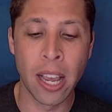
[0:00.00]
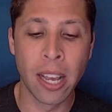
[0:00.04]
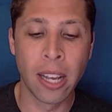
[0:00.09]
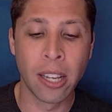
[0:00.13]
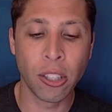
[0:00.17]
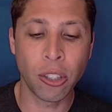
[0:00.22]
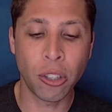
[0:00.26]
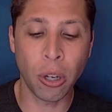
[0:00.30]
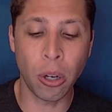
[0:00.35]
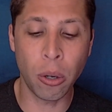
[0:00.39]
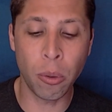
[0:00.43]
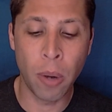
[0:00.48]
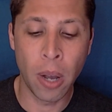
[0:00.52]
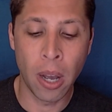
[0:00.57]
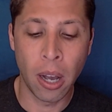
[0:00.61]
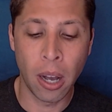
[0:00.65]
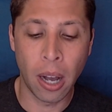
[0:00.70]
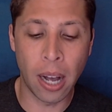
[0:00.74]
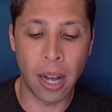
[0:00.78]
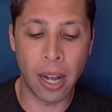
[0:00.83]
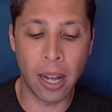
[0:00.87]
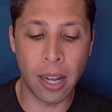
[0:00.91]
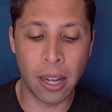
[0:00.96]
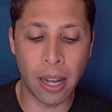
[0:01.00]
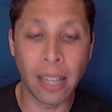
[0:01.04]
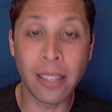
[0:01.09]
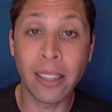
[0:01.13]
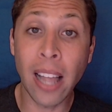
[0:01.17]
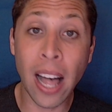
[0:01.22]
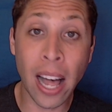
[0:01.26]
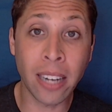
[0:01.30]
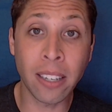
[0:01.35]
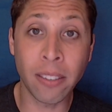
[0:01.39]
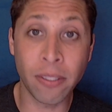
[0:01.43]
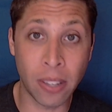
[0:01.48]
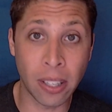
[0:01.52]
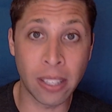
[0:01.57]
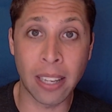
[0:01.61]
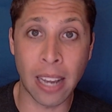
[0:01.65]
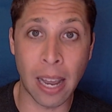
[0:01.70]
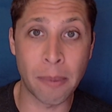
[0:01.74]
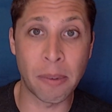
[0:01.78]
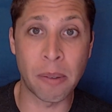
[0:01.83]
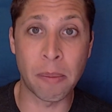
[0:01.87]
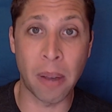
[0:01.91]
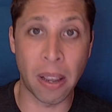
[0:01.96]
So uh, a lot of the
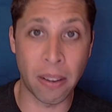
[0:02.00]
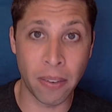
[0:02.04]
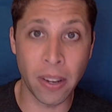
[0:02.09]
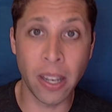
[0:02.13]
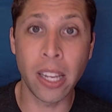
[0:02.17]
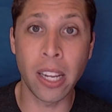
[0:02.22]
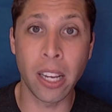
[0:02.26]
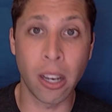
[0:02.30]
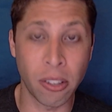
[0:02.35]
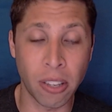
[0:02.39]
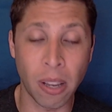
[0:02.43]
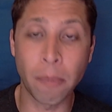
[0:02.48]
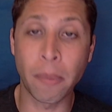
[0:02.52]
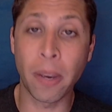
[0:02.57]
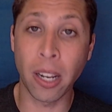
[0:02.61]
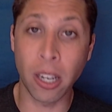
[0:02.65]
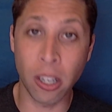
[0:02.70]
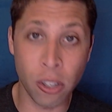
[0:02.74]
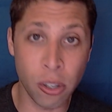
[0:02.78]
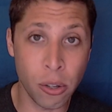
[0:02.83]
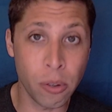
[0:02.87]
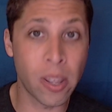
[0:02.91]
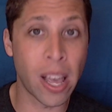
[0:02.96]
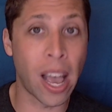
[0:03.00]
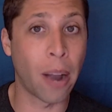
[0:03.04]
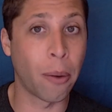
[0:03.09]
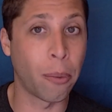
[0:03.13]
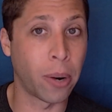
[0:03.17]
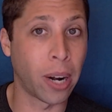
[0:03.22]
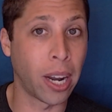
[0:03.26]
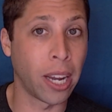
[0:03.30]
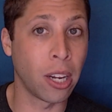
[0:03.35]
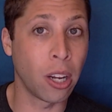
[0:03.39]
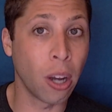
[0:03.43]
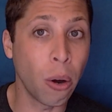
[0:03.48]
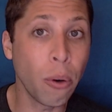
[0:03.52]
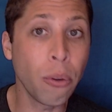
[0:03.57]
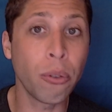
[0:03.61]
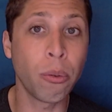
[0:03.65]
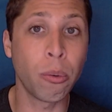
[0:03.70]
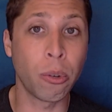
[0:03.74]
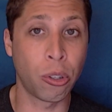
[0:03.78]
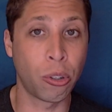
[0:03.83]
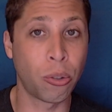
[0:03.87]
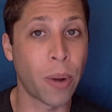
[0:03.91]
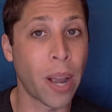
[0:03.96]
times in my videos, I'm gonna do that where I go through
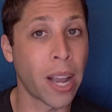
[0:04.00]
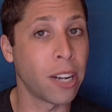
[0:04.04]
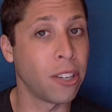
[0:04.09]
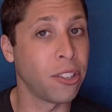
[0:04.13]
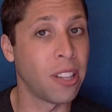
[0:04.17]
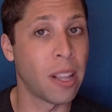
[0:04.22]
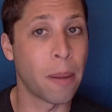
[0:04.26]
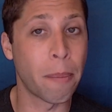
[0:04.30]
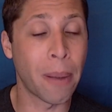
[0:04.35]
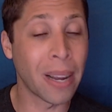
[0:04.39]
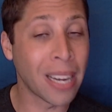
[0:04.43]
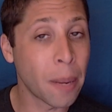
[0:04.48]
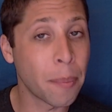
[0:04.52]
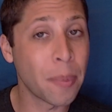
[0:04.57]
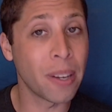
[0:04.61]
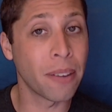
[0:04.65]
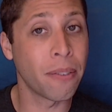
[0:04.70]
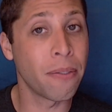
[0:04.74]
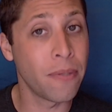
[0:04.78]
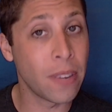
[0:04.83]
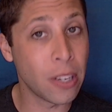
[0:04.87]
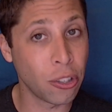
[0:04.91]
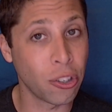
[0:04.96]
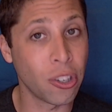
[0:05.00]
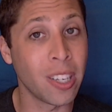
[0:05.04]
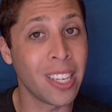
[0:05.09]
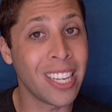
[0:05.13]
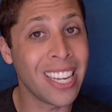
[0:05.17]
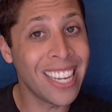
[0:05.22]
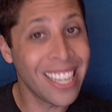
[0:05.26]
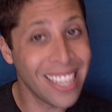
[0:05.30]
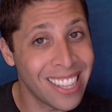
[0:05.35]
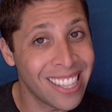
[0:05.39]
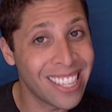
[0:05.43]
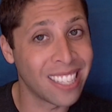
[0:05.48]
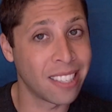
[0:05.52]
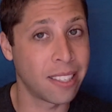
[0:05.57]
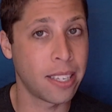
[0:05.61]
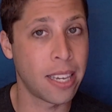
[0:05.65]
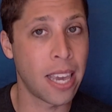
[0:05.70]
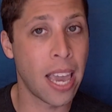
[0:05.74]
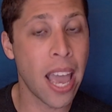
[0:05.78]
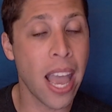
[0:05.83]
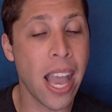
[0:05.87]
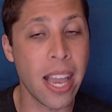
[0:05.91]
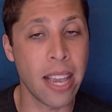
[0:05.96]
a strategy that might not be efficient in this
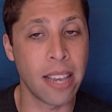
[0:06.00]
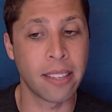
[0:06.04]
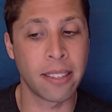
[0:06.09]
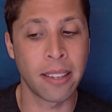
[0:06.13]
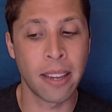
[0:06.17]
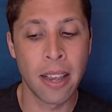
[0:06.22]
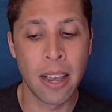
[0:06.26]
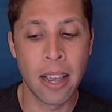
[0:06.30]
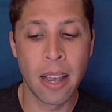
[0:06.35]
case,